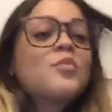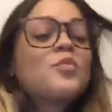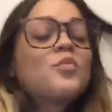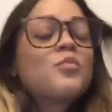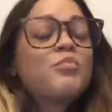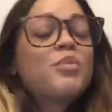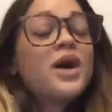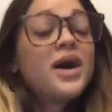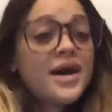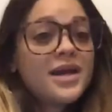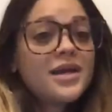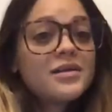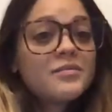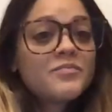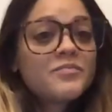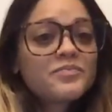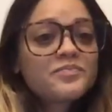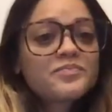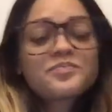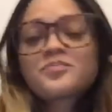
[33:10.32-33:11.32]
But
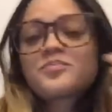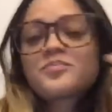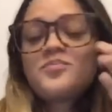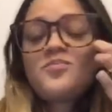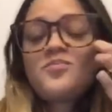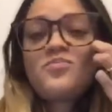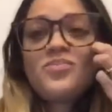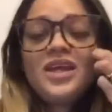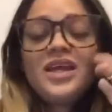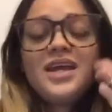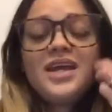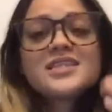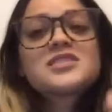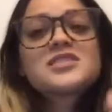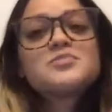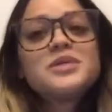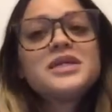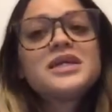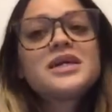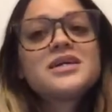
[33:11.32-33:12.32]
it's
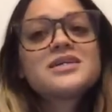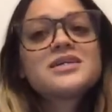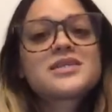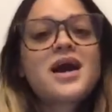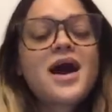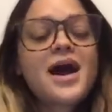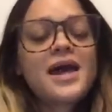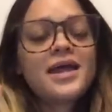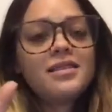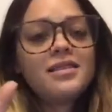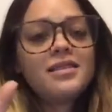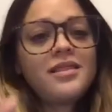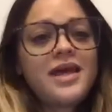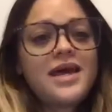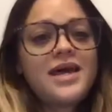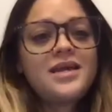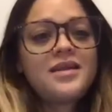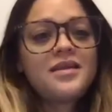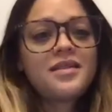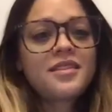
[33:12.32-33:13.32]
because I
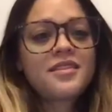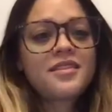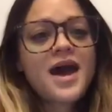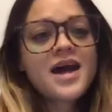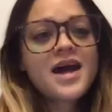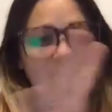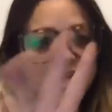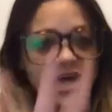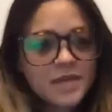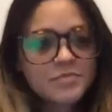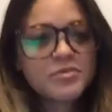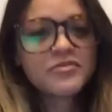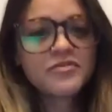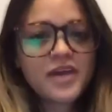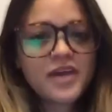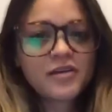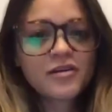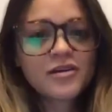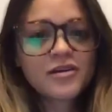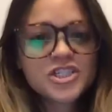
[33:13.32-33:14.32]
let that type of
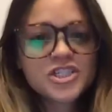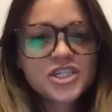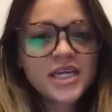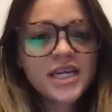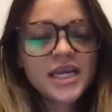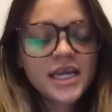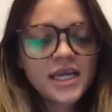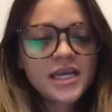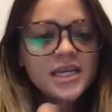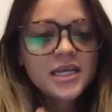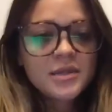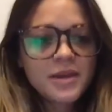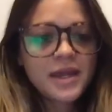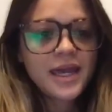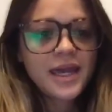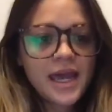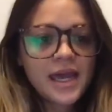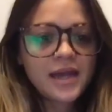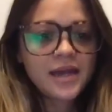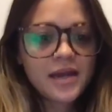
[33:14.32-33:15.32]
energy get into my
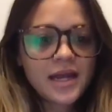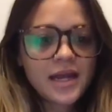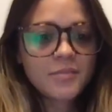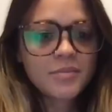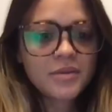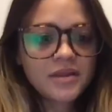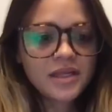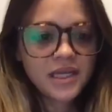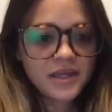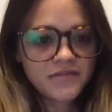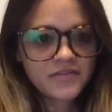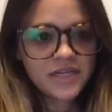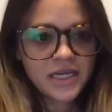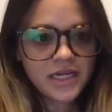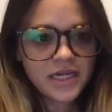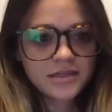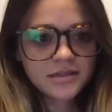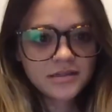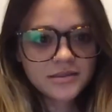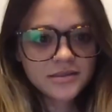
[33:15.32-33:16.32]
head and I believed
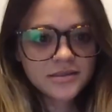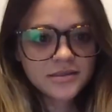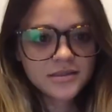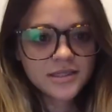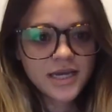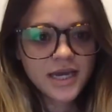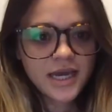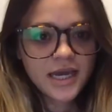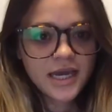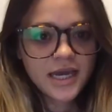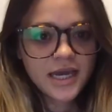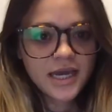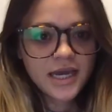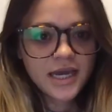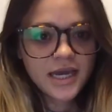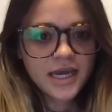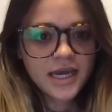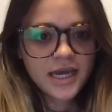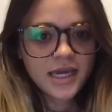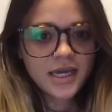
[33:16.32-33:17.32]
it. Okay.
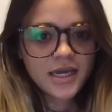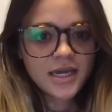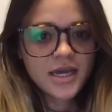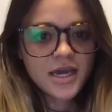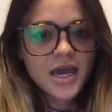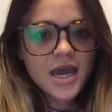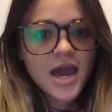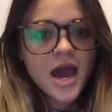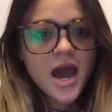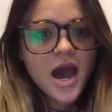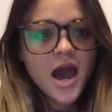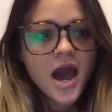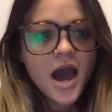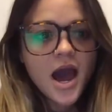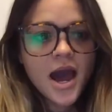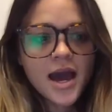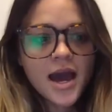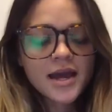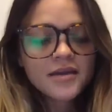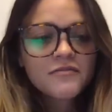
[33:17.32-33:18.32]

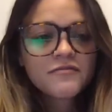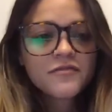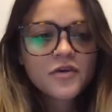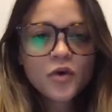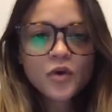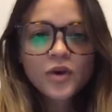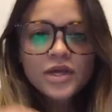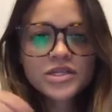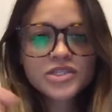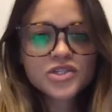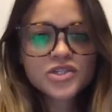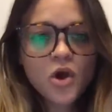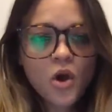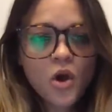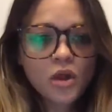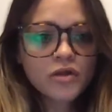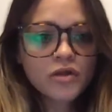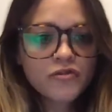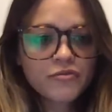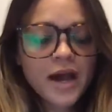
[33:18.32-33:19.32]
I focused all
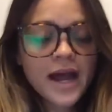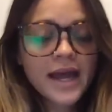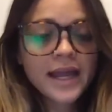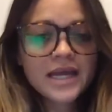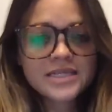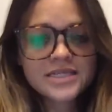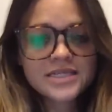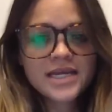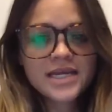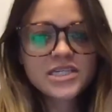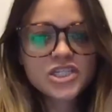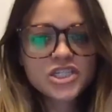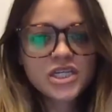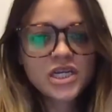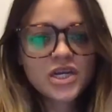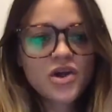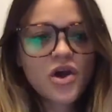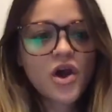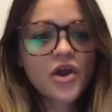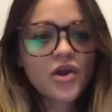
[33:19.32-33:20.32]
of my attention
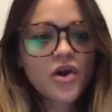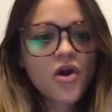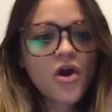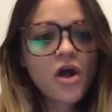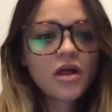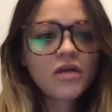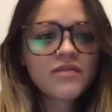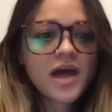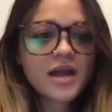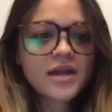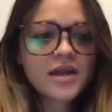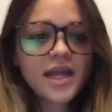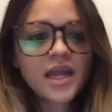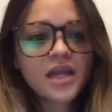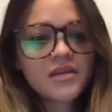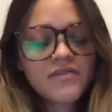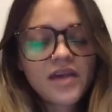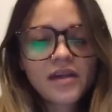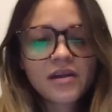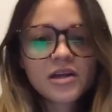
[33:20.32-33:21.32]
on all of that negative
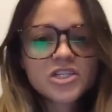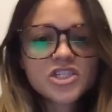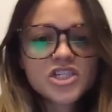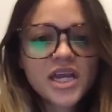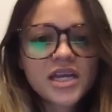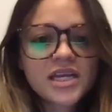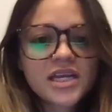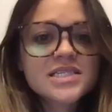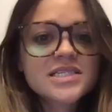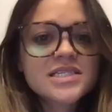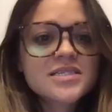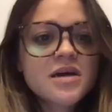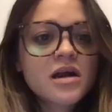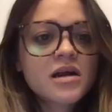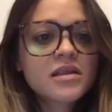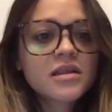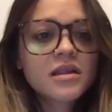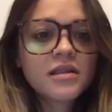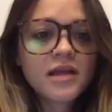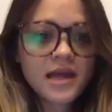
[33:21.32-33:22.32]
energy and it sucked
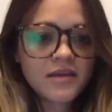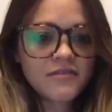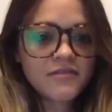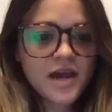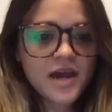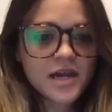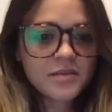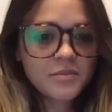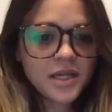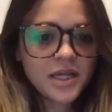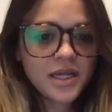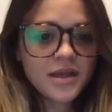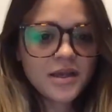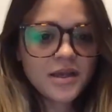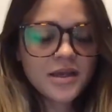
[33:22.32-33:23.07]
the life out of me.